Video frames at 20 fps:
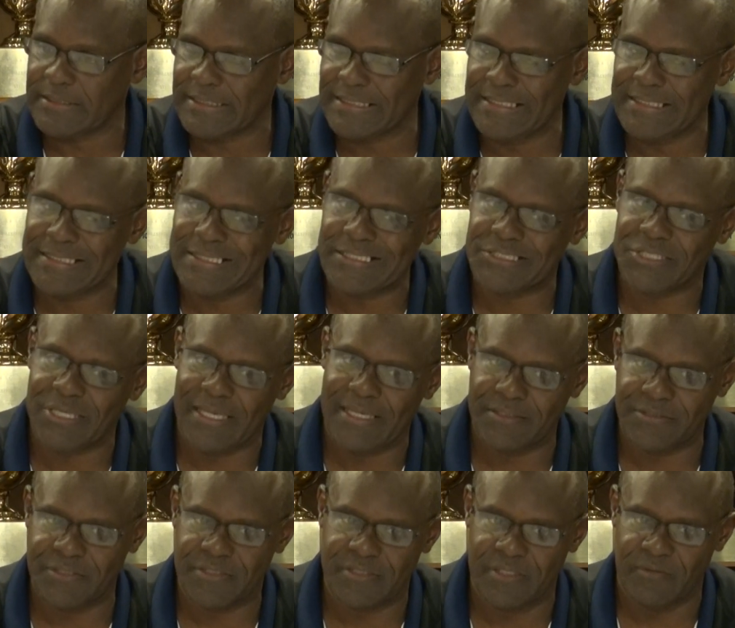any
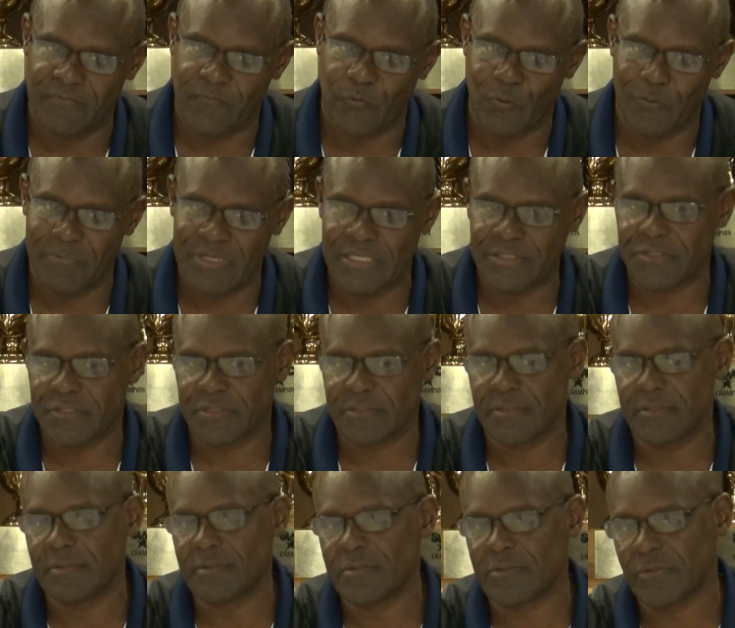changes in
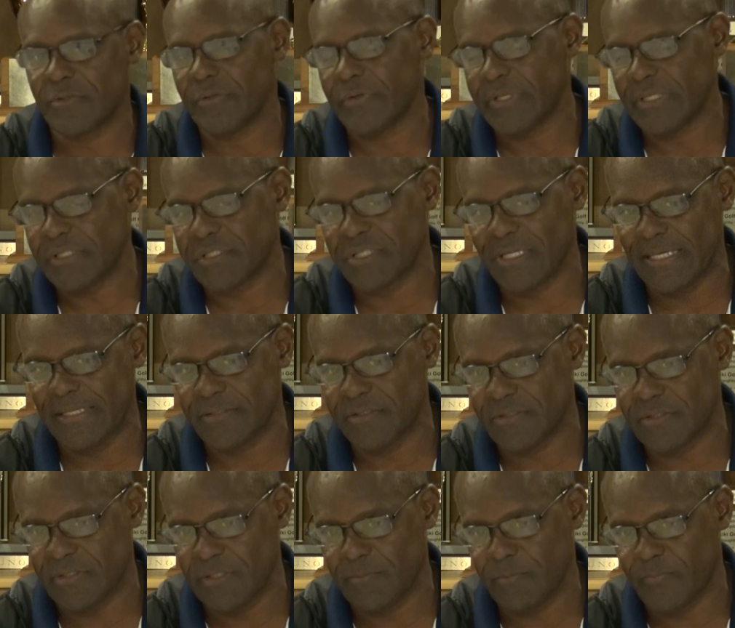formations or any
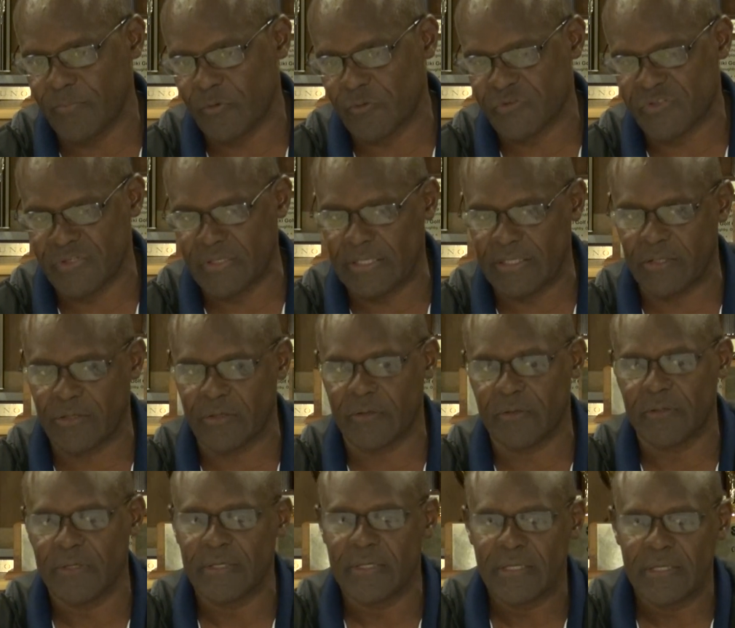changes in
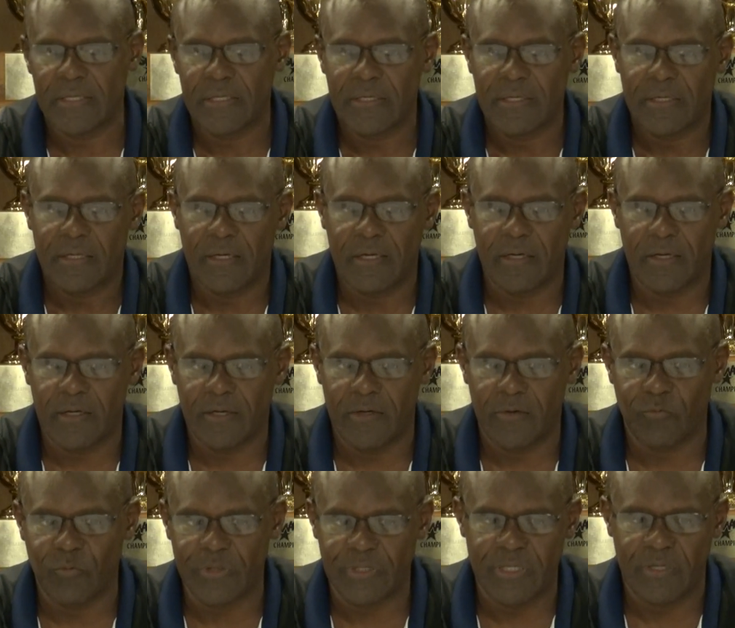personnel?
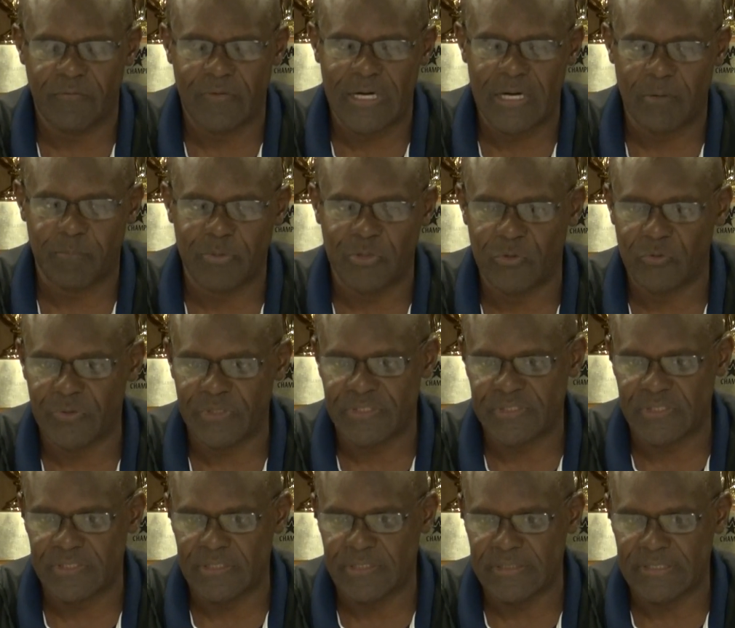Will give our
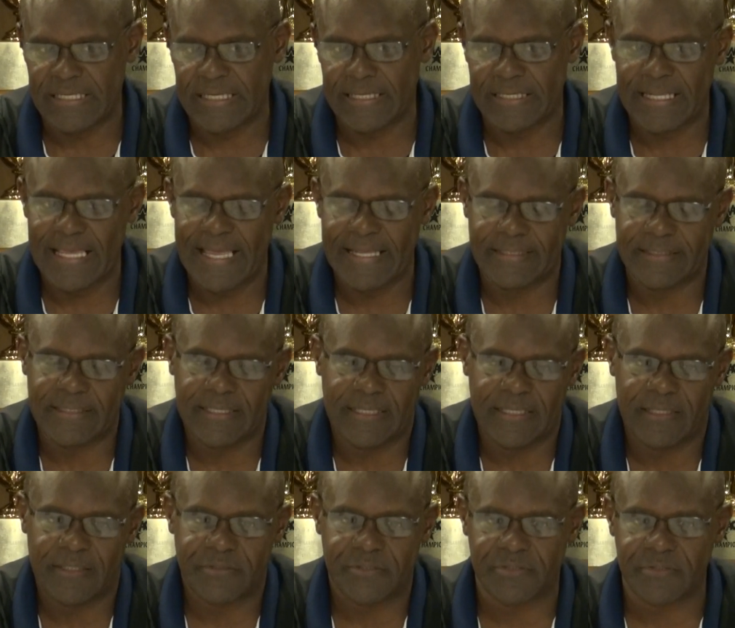opponents an added
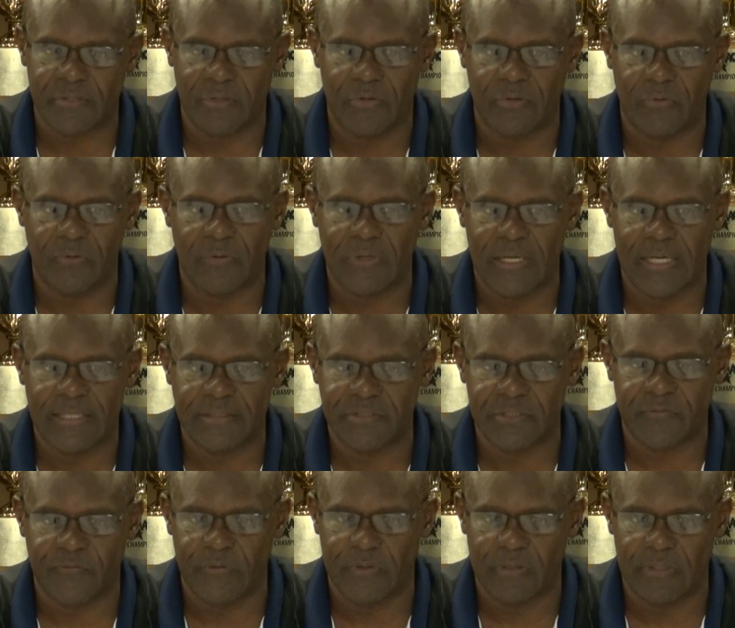edge. So I
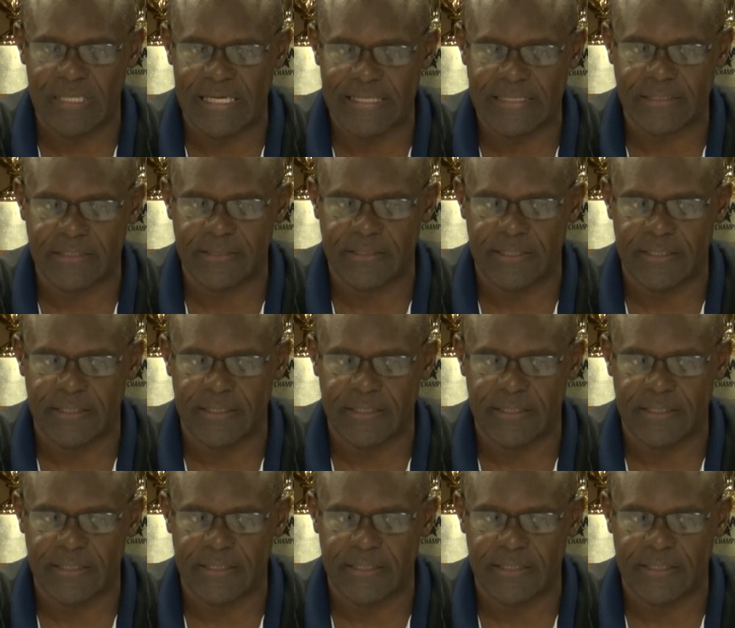just feel like